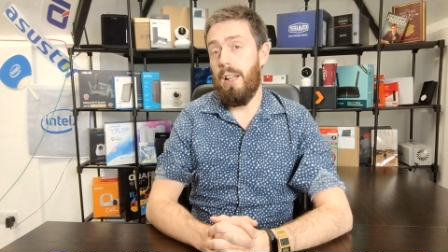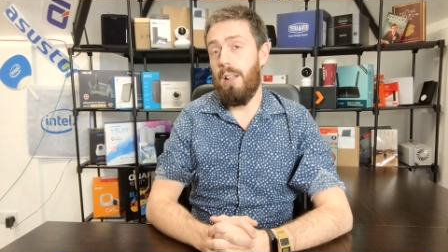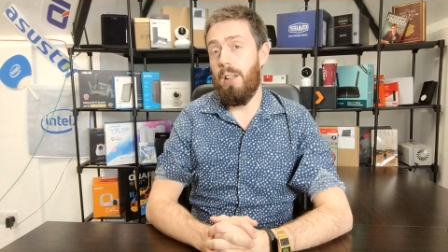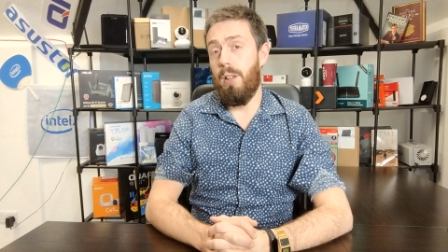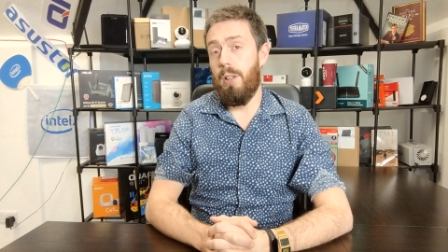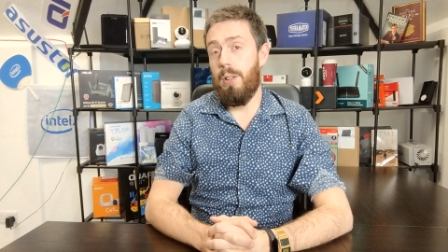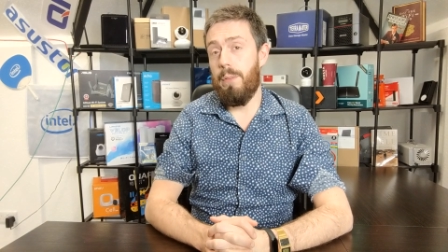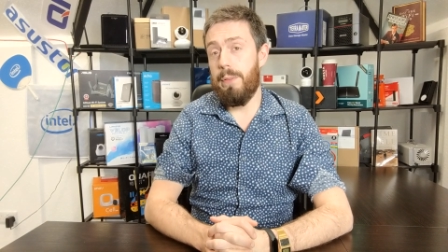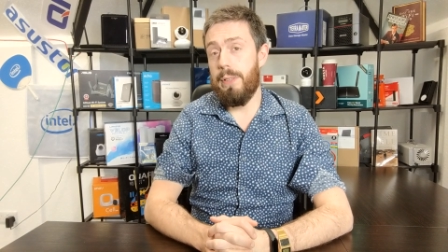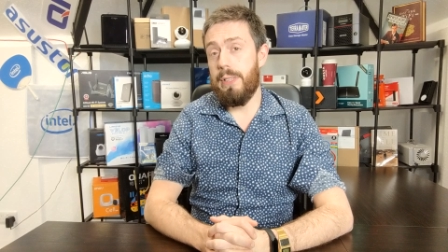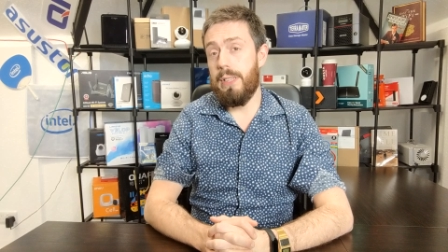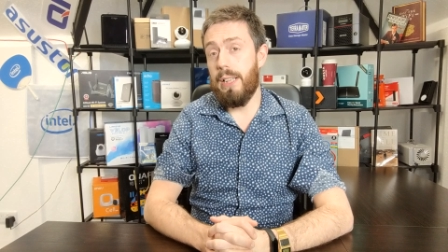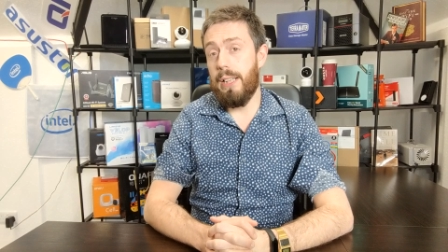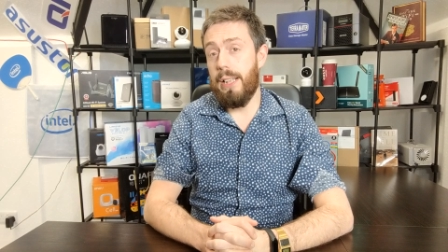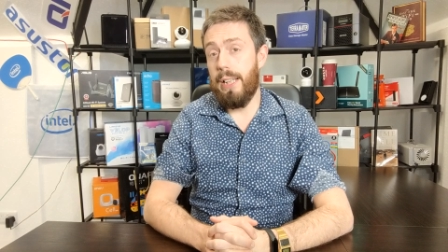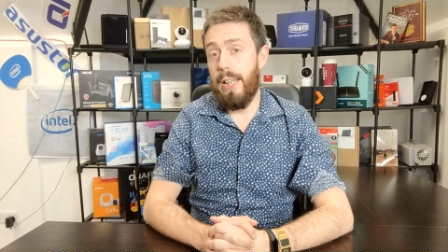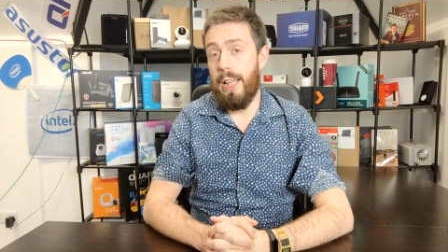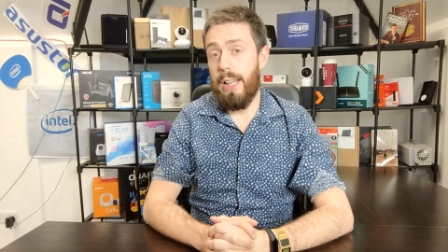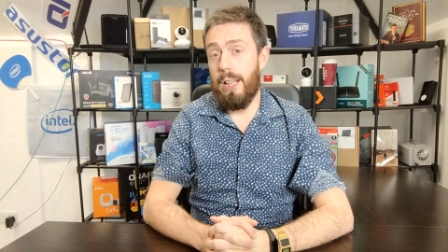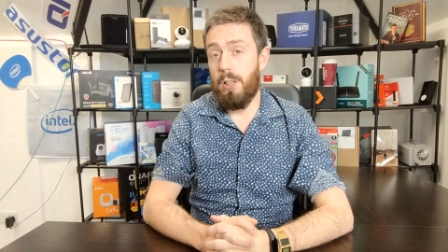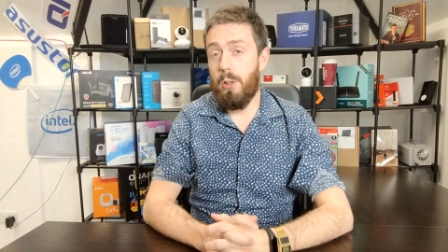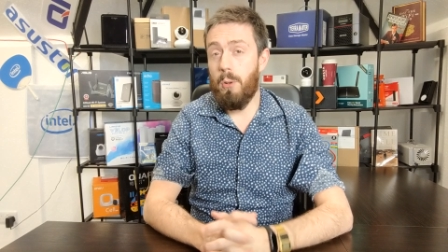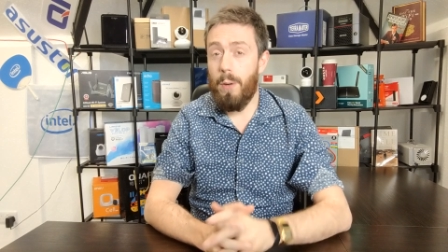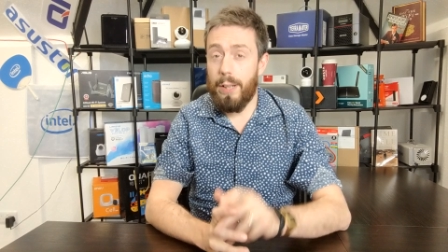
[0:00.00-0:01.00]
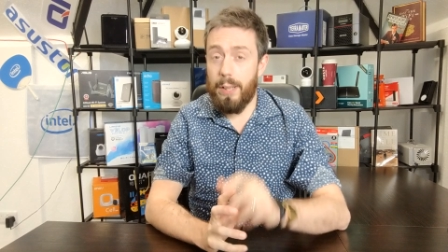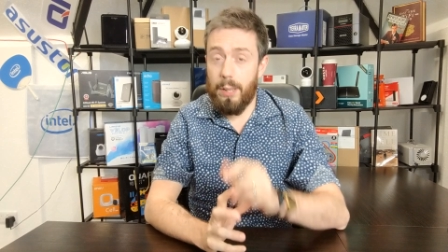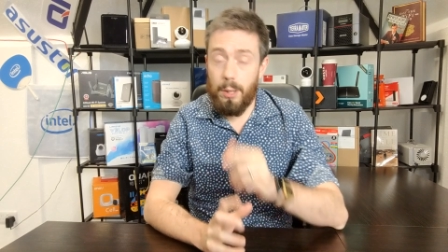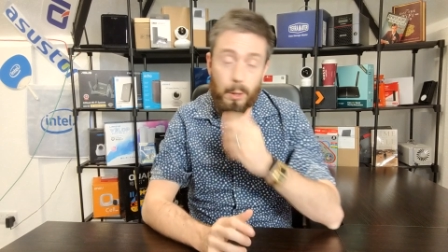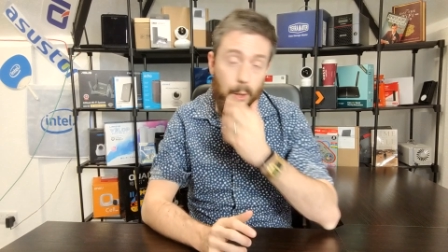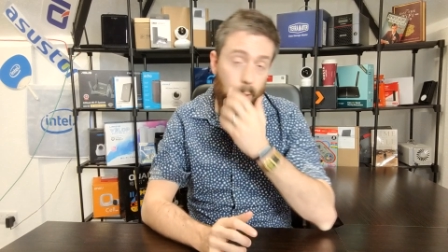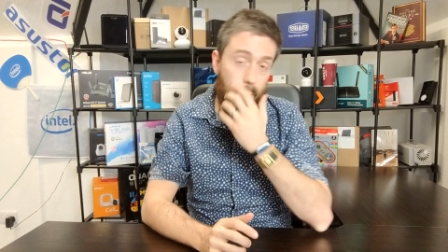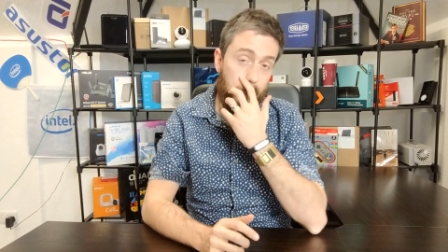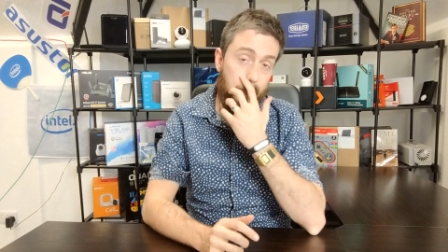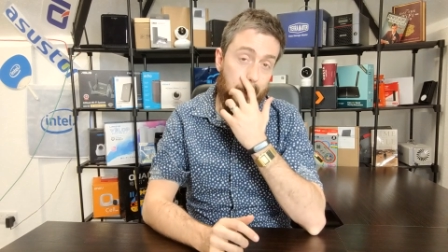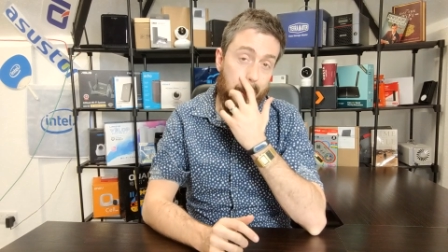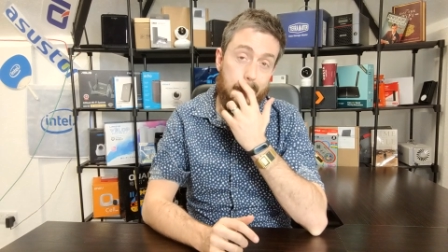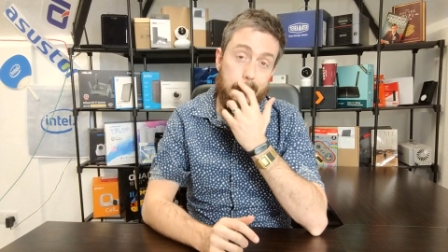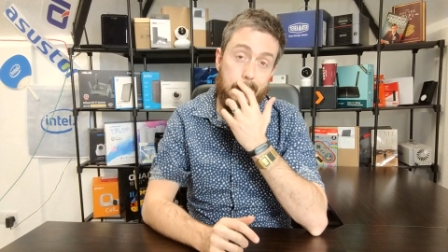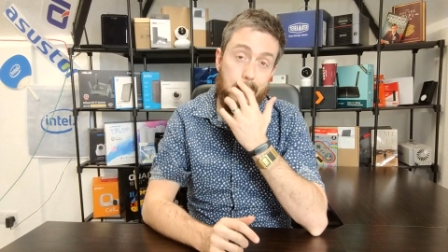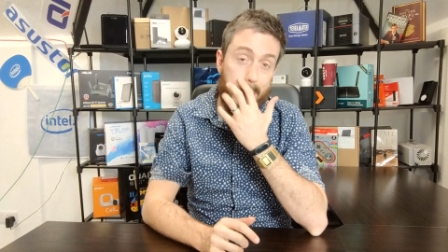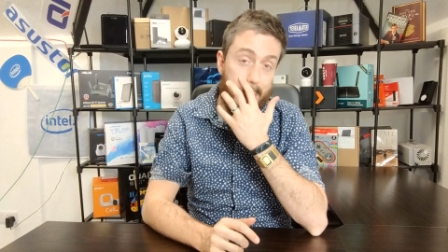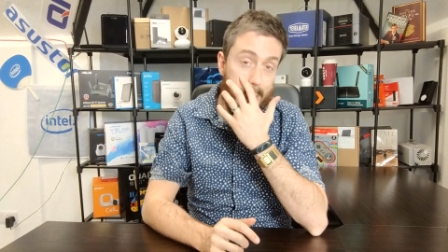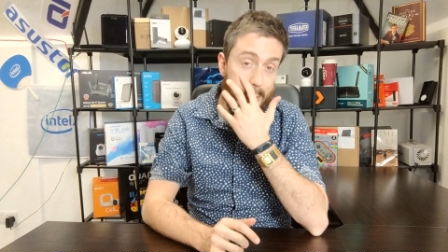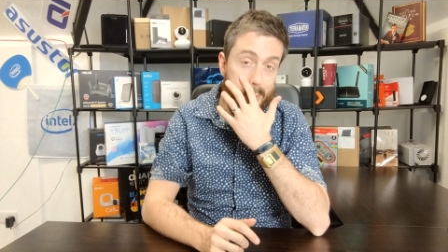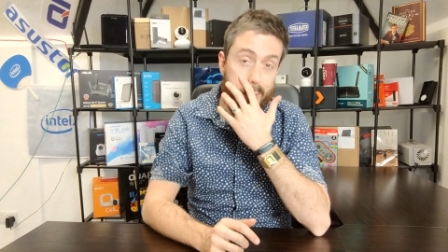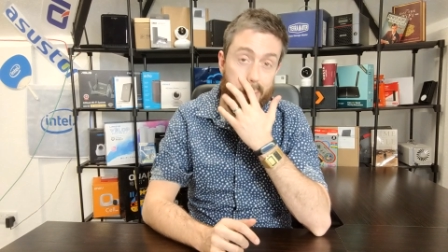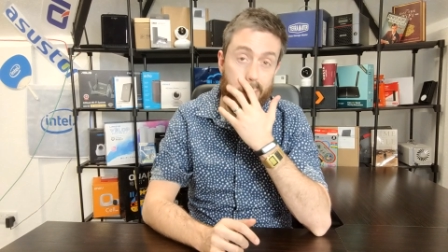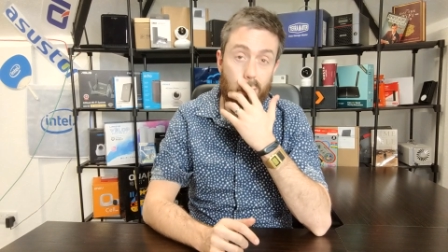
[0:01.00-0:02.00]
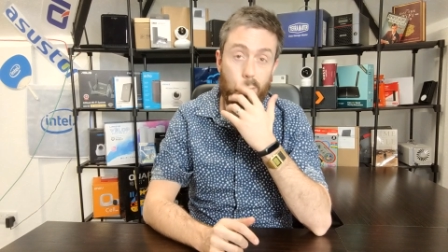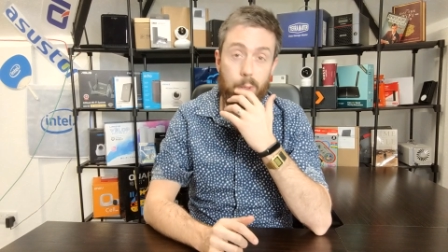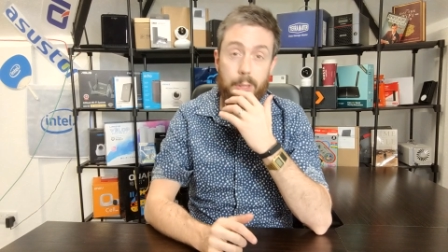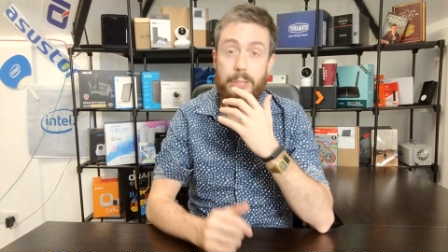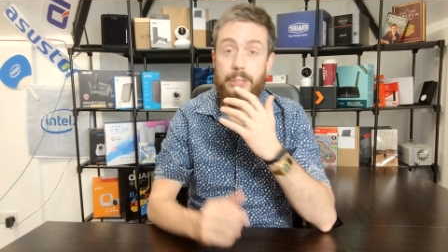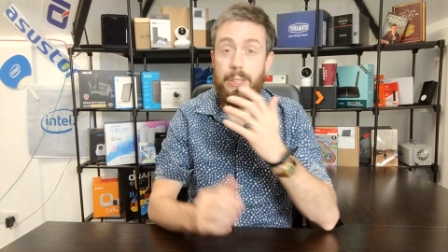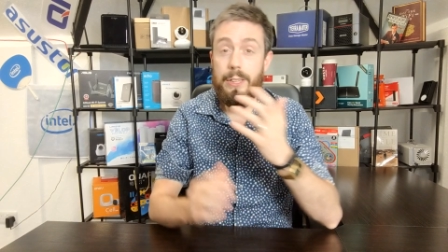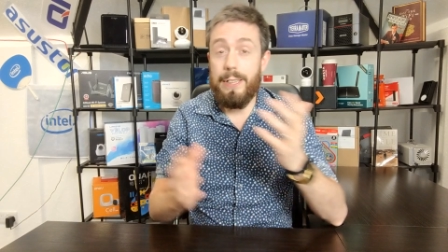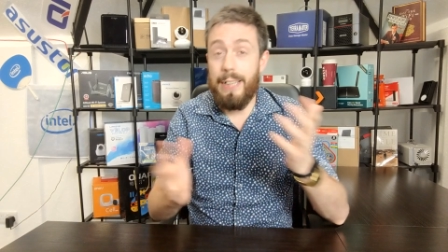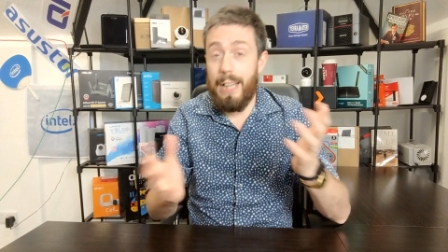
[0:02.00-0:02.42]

a lot of us that care quite a lot about data storage